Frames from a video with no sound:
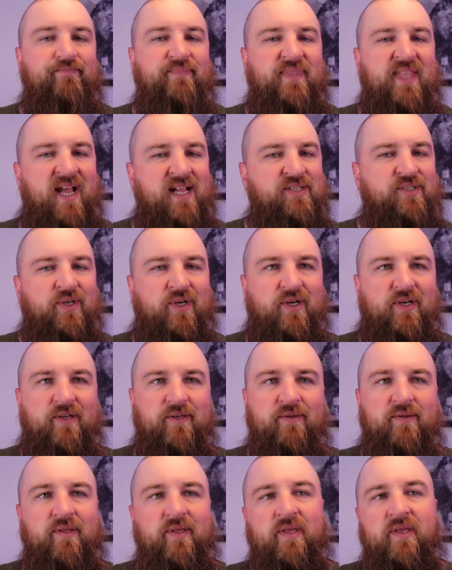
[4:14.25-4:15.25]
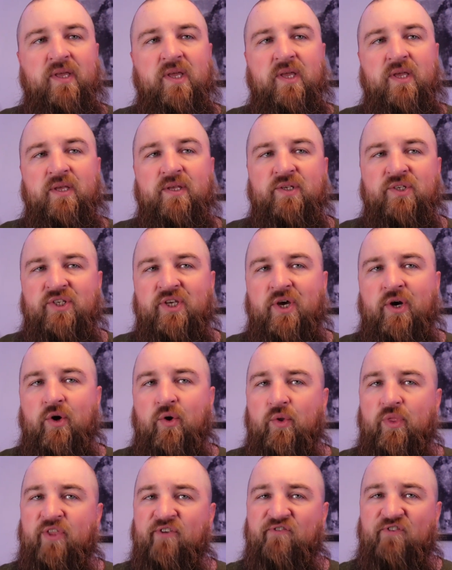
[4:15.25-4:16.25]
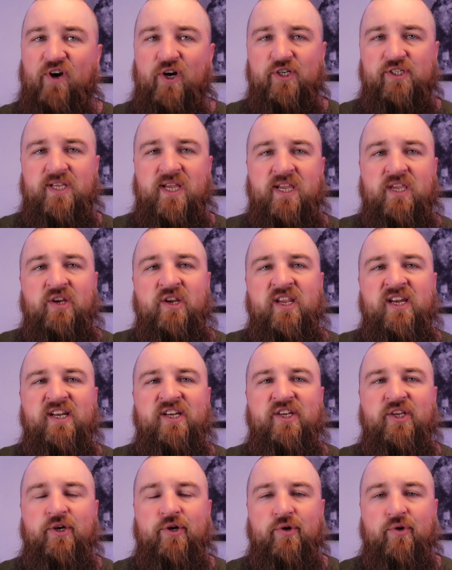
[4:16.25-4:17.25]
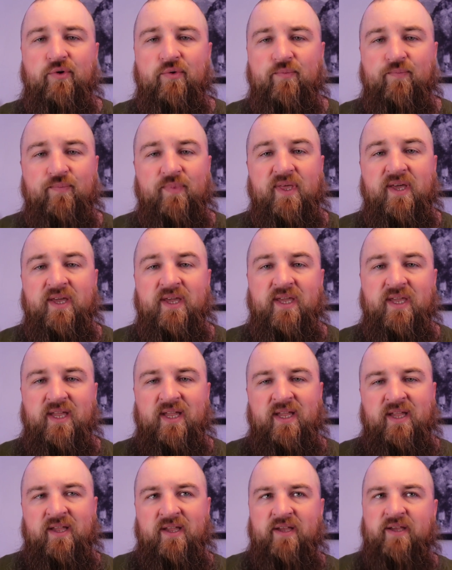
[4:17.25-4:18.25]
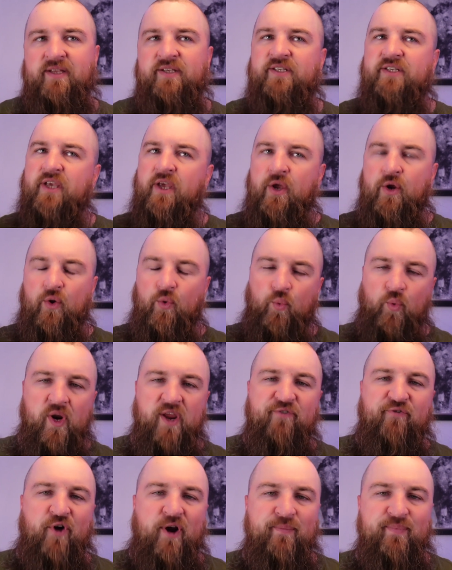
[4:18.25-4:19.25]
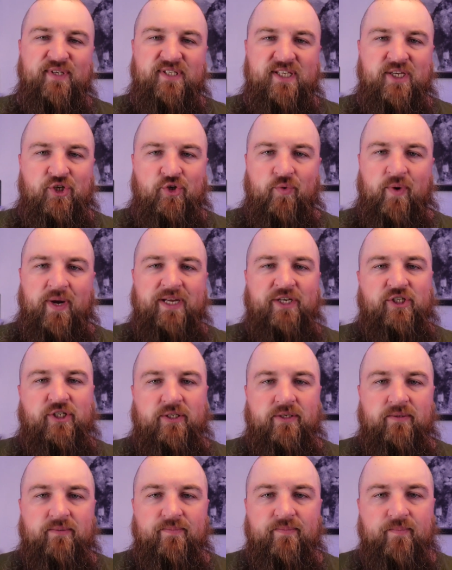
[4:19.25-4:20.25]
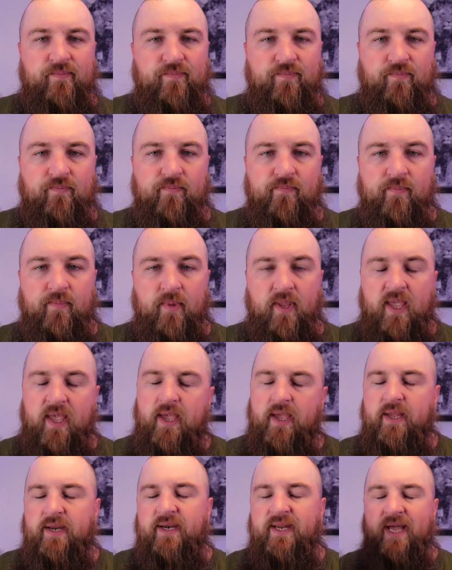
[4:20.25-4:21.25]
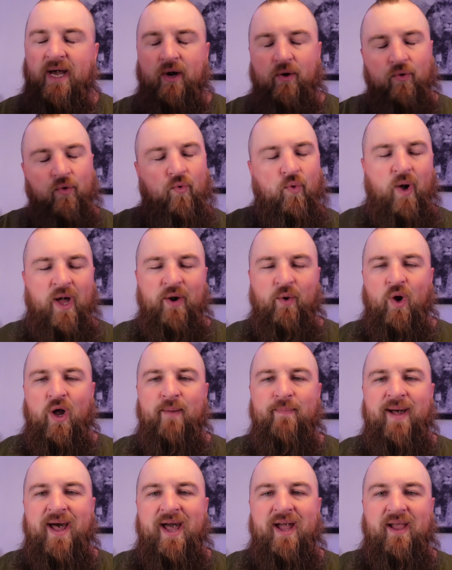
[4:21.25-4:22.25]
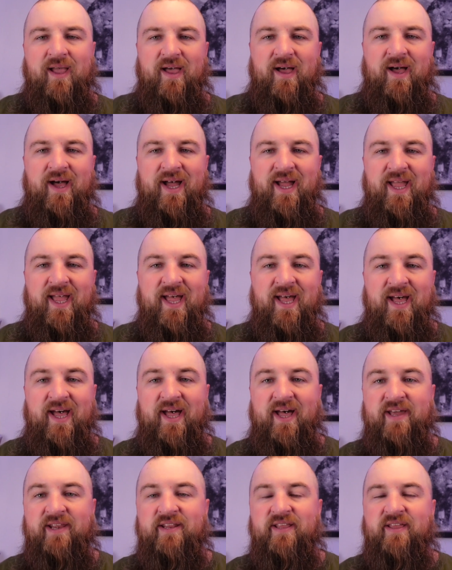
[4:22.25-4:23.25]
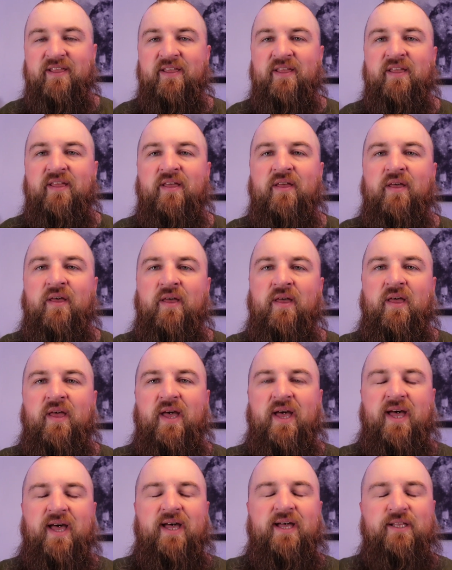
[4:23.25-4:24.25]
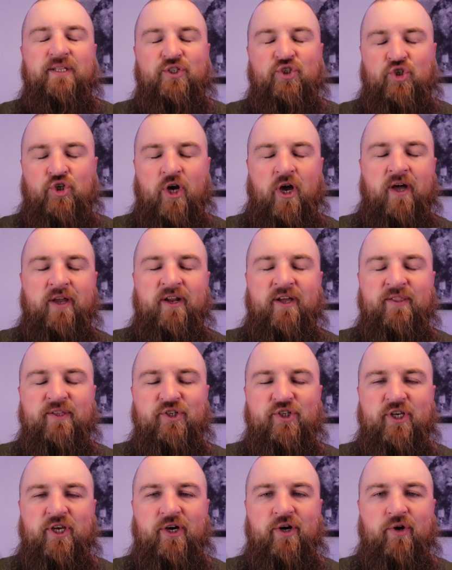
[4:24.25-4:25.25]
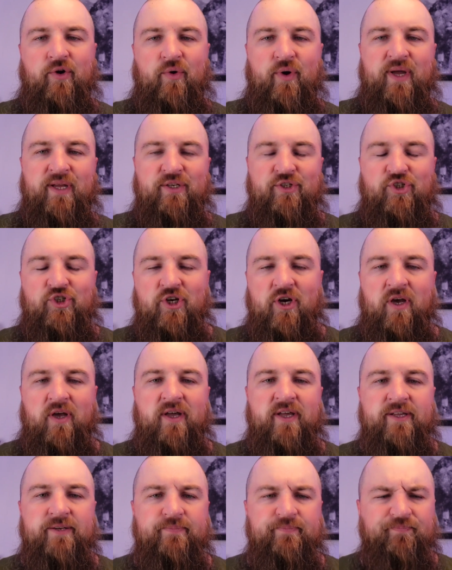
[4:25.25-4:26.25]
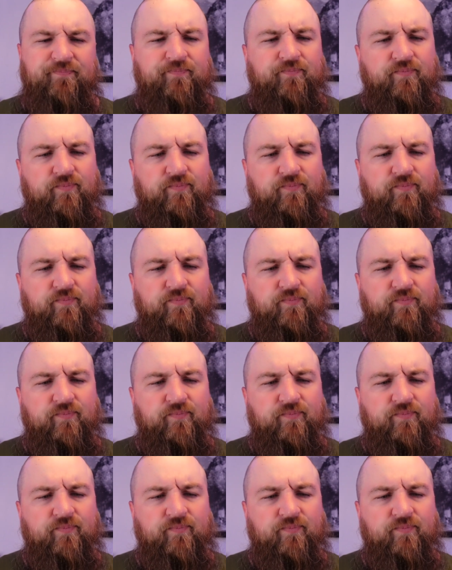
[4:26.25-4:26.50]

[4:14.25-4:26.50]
That's all. So the first thing you need to do is reframe the situation. Now, quite a while back, I had John on the show, and John,